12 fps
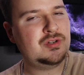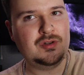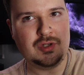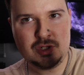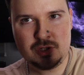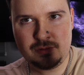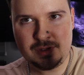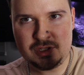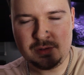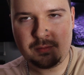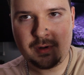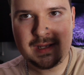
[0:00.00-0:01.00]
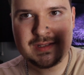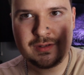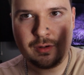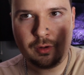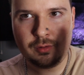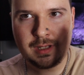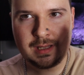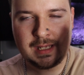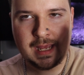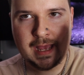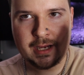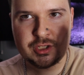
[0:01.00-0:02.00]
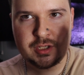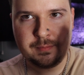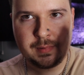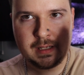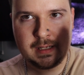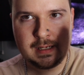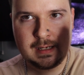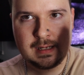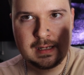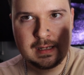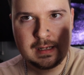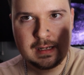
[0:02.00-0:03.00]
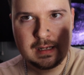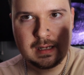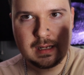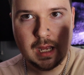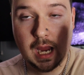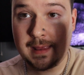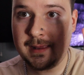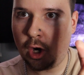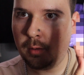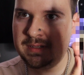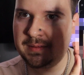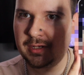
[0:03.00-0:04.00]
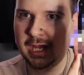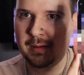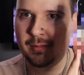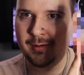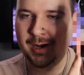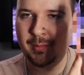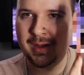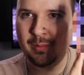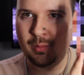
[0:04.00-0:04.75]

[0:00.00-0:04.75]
you do is you press and hold the action button and it opens up the camera right away.